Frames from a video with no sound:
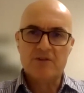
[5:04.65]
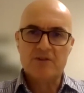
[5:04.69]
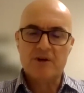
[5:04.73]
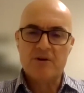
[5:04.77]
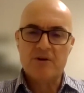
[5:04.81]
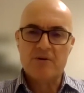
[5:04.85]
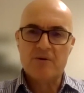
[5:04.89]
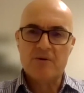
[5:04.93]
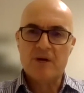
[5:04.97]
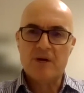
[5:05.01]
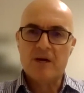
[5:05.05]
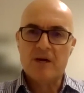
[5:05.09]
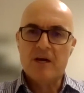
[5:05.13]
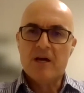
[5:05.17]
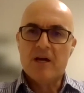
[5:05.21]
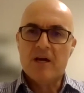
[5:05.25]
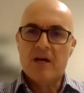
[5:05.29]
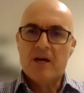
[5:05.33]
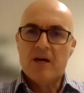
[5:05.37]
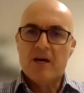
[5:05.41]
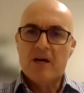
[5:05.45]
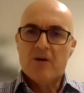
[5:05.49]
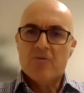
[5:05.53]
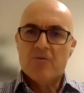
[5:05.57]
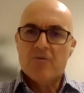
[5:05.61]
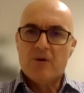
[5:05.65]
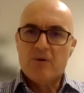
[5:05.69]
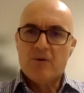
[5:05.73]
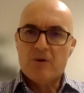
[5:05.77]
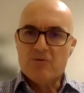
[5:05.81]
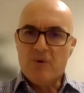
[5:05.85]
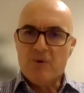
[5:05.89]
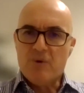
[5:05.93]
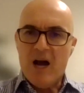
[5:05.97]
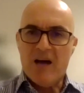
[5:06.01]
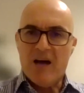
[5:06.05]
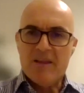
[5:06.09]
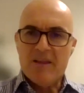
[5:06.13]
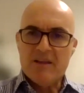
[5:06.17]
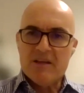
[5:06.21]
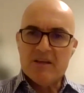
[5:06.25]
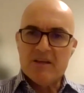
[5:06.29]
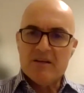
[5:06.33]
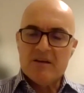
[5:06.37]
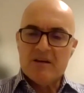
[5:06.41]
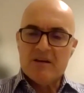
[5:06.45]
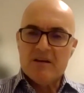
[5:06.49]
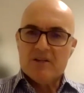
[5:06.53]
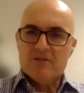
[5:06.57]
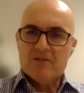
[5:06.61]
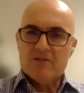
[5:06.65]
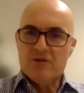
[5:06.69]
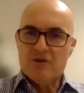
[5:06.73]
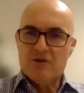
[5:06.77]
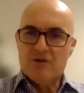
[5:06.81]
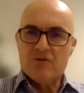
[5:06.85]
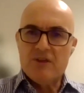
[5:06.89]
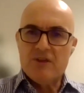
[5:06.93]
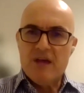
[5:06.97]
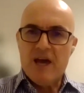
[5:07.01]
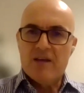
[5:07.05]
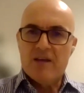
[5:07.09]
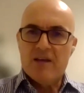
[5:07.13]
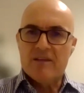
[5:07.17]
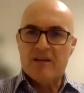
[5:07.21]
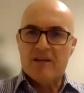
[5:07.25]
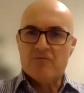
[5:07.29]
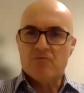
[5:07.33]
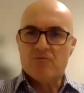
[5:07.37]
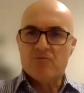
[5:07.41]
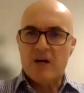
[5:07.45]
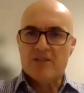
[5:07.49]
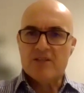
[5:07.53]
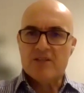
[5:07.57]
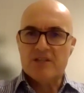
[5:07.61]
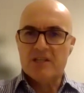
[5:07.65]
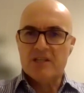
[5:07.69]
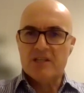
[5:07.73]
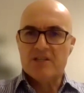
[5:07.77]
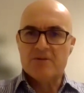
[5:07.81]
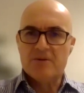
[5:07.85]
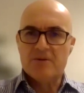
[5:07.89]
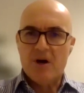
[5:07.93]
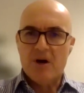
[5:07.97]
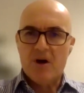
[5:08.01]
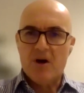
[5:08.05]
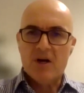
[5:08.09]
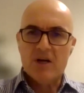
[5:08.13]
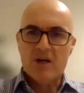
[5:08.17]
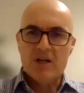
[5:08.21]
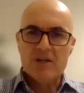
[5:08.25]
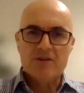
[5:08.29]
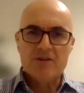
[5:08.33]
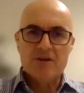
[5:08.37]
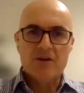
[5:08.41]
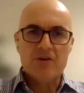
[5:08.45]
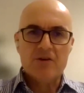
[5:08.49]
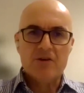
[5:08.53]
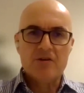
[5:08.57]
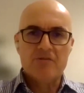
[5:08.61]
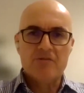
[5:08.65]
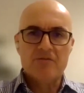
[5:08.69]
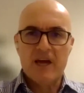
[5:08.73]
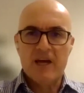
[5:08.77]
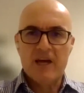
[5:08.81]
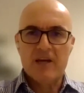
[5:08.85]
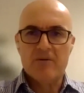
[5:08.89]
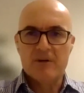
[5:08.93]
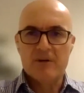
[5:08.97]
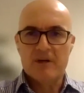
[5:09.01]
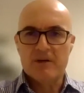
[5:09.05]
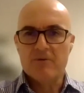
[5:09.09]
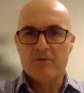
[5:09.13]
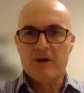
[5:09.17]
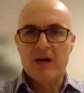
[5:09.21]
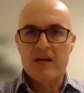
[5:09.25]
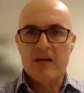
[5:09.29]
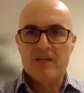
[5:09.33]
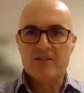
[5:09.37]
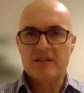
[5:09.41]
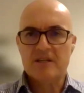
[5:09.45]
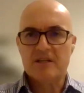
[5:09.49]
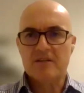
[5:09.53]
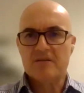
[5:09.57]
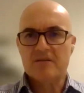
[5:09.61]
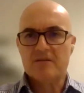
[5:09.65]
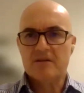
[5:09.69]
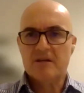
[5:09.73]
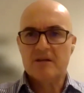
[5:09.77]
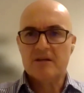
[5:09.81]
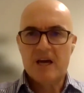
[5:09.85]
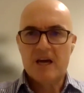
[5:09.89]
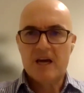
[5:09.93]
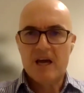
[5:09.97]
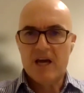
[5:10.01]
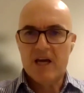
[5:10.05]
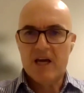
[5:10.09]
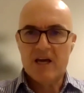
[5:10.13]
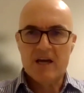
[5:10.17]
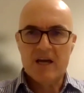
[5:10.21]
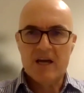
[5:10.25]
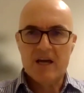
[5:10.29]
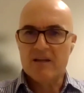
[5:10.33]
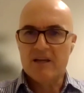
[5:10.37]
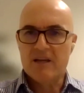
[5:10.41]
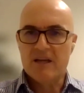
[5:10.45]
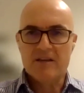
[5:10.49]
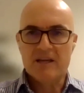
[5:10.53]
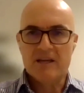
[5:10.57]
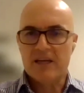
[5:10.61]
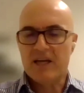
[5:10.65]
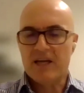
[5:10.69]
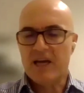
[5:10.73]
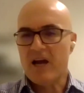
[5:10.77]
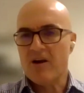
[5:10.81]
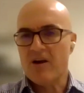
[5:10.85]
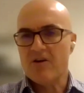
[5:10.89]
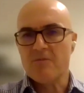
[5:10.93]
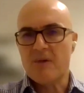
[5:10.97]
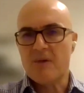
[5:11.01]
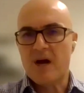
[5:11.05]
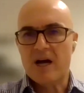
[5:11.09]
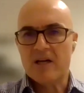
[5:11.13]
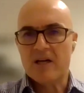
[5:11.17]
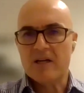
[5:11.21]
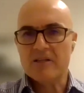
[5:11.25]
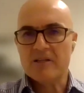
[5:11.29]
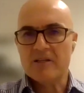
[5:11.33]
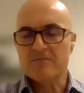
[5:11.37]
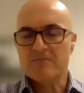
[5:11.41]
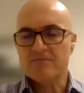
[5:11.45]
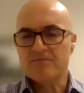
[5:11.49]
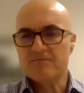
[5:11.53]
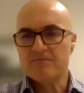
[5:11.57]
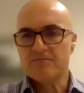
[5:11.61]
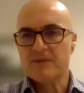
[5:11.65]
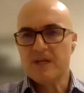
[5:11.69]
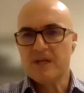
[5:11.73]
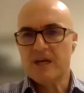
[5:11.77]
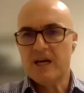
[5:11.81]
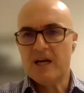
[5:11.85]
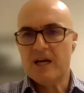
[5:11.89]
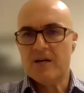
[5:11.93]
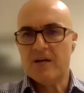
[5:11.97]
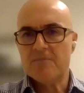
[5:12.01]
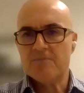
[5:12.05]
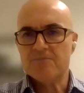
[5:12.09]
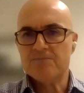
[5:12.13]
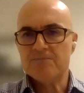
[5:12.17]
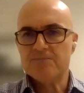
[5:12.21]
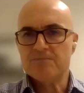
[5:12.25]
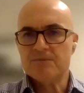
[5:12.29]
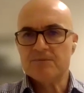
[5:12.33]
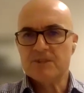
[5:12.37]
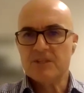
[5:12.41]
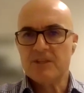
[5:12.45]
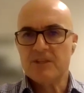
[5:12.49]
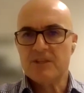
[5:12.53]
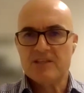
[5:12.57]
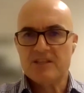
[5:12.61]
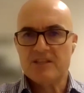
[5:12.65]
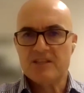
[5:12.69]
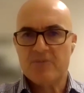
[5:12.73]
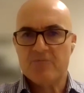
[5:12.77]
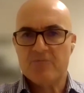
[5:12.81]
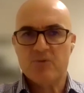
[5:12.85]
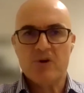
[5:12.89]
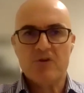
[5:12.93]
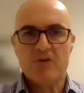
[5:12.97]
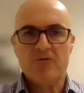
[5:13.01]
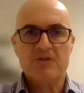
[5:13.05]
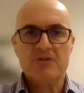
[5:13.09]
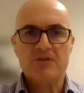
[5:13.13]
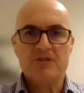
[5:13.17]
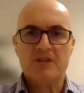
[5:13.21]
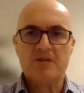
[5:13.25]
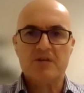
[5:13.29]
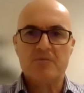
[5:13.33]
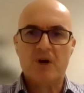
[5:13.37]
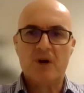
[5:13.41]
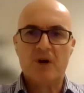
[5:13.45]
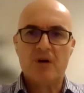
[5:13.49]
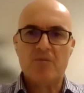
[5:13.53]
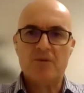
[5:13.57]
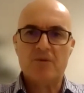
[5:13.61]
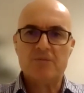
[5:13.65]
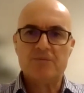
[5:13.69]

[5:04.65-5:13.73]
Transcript: So we would rather do that than rush into a highly diluted equity raising in the current market. So that's our preference at the